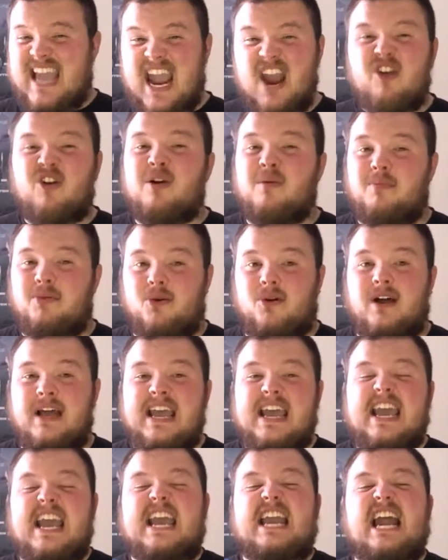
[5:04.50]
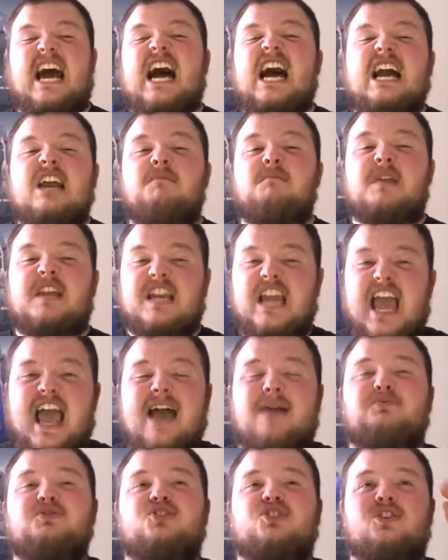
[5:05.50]
terrible, and I mean
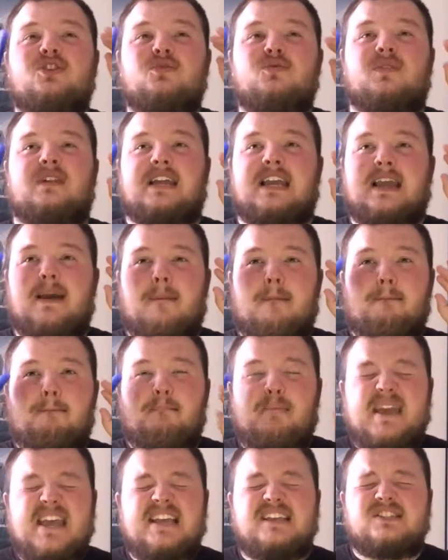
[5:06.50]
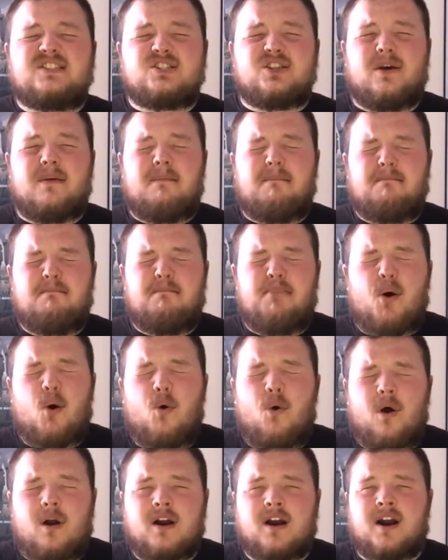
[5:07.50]
absolutely piss
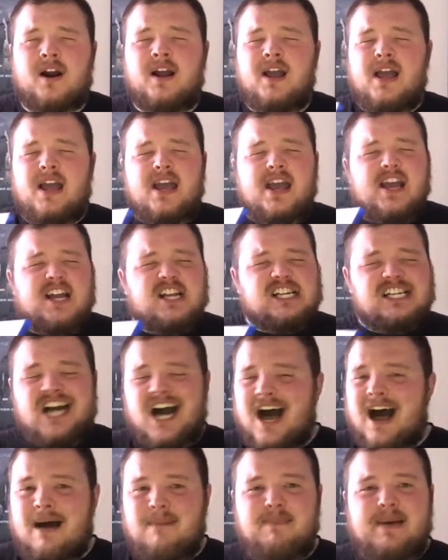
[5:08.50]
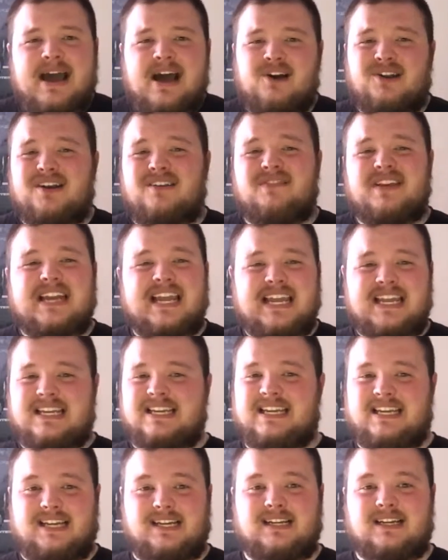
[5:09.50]
poor cop-out of an
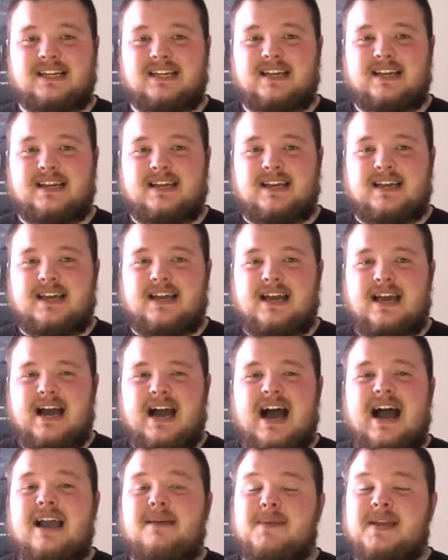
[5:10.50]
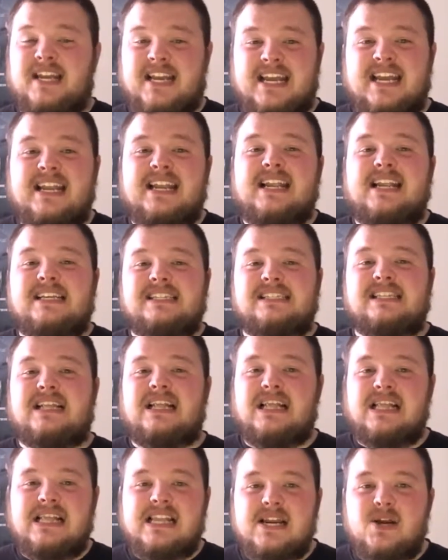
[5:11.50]
ending. I mean, it is
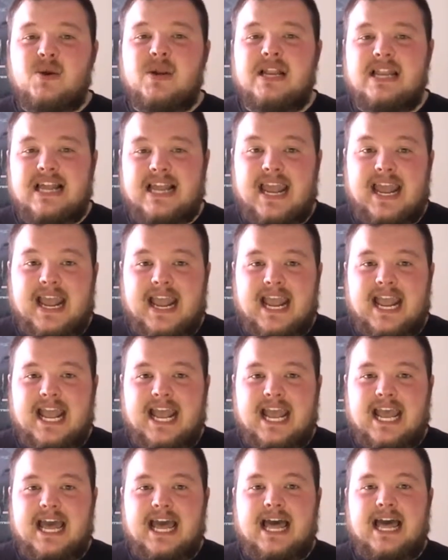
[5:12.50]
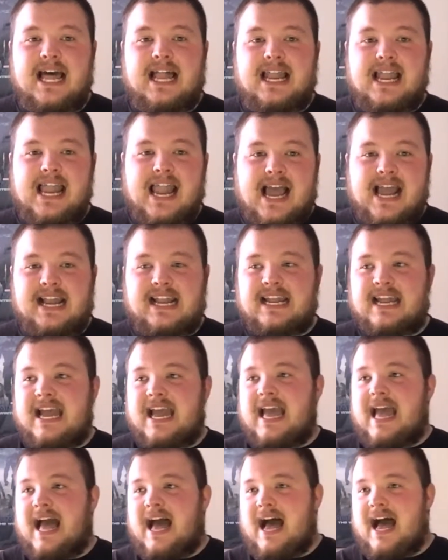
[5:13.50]
literally, like,